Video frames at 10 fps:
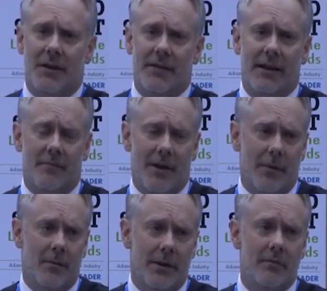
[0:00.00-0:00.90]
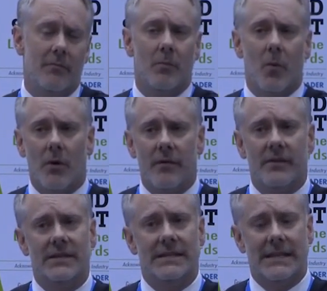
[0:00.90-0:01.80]
I think I've probably written more of
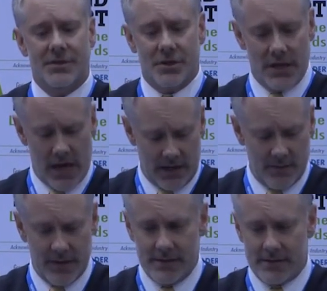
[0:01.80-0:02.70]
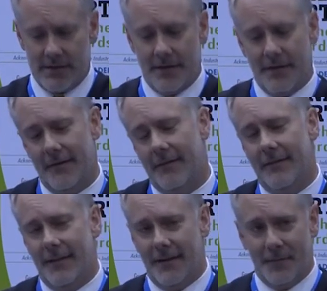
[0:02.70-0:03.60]
the decision documents
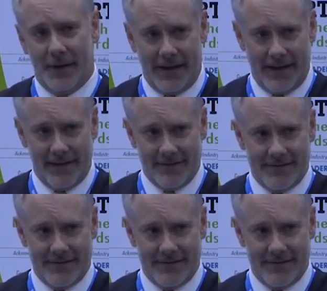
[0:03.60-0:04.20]
than anybody else.